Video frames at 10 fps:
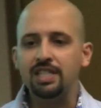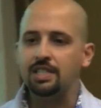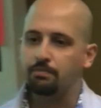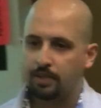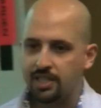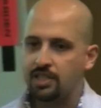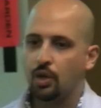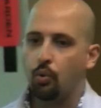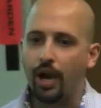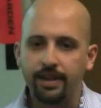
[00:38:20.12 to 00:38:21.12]

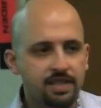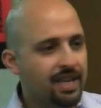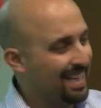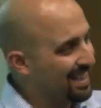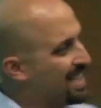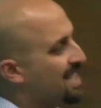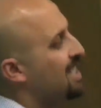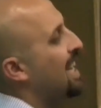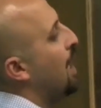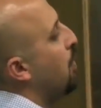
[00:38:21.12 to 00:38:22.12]
simplistic way of saying, this
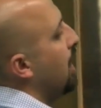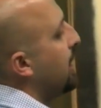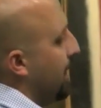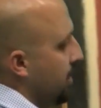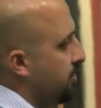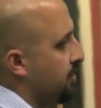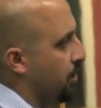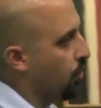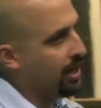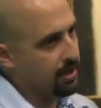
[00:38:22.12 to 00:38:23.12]
is how unhealthy
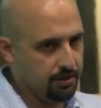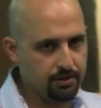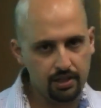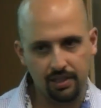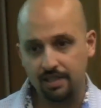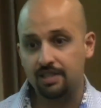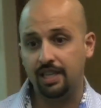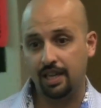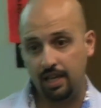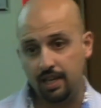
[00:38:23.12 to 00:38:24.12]
or healthy this
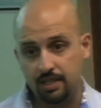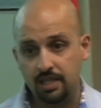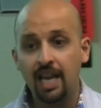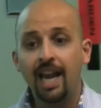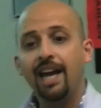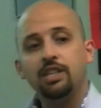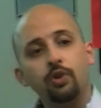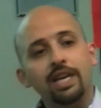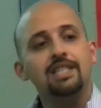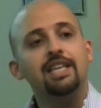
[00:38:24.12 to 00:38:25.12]
thing is. And it
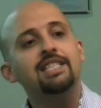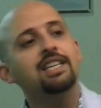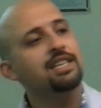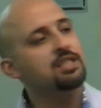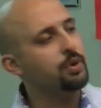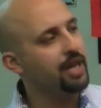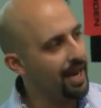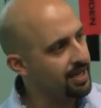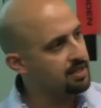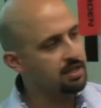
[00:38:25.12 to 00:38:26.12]
translates it into an
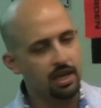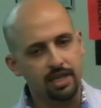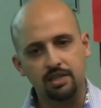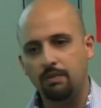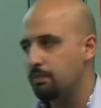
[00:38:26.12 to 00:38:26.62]
exercise